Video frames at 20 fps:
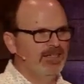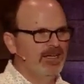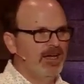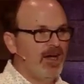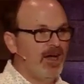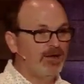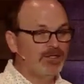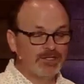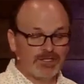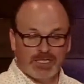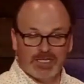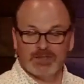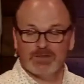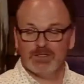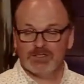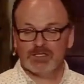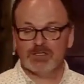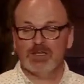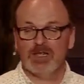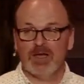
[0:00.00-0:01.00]
Our sin
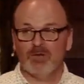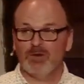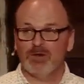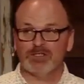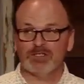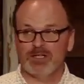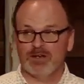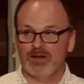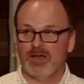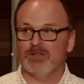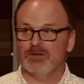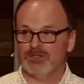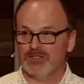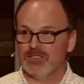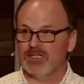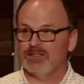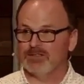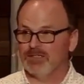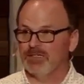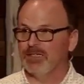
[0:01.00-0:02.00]
looks a lot worse on others,
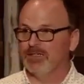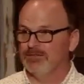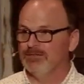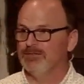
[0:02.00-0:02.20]
doesn't it?